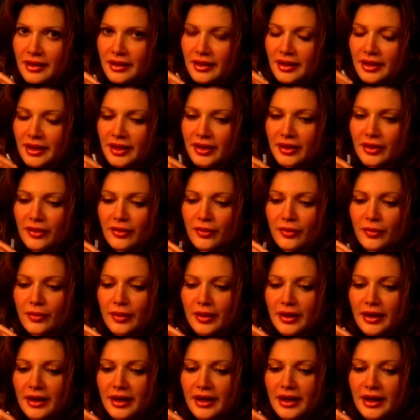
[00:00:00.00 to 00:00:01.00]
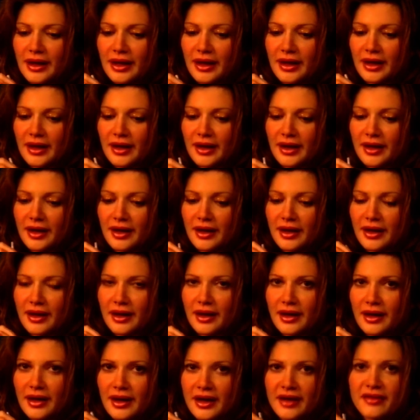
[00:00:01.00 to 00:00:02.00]
You know,
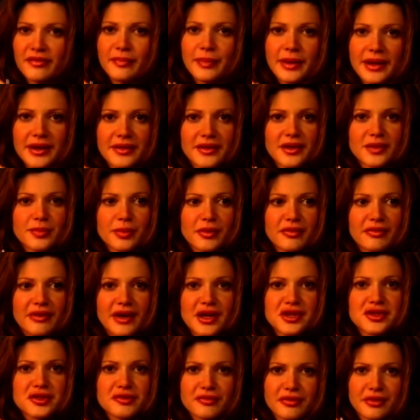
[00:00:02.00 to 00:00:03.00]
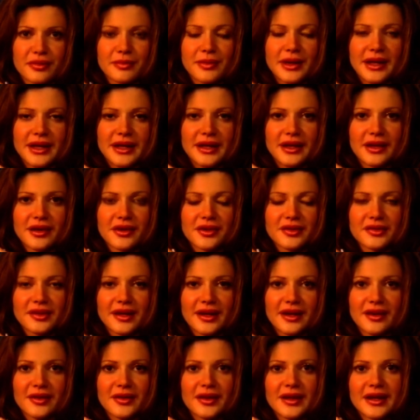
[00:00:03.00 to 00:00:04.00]
I've been in this profession for many years
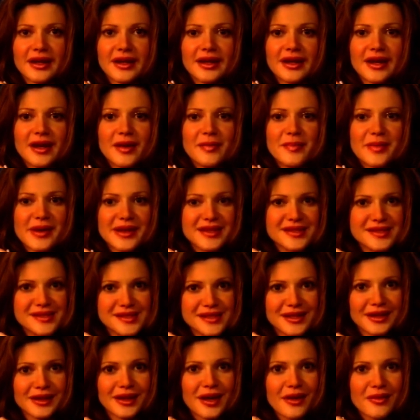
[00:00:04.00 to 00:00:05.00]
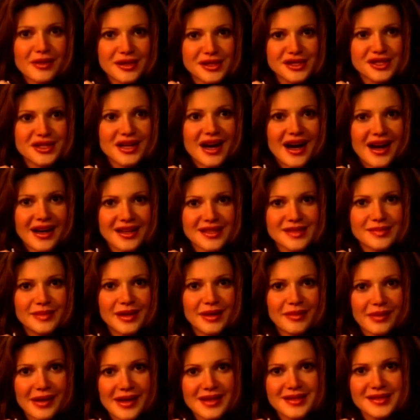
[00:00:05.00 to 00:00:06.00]
now, but it still always shocks
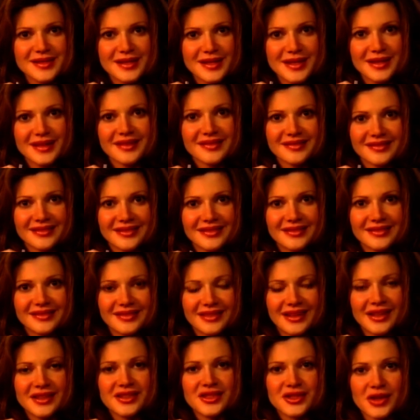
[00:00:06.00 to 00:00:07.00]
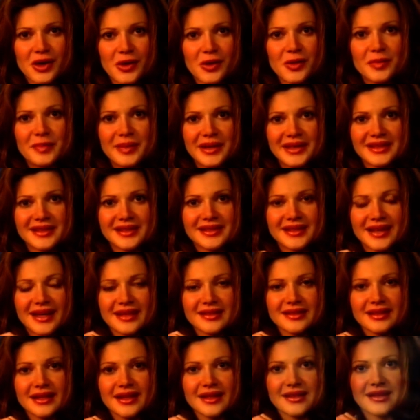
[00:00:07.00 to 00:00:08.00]
me when I see a joke beaten to
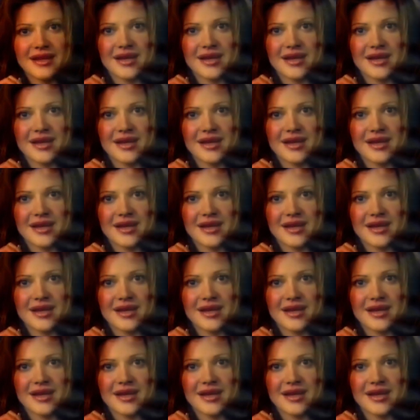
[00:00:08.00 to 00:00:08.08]
death like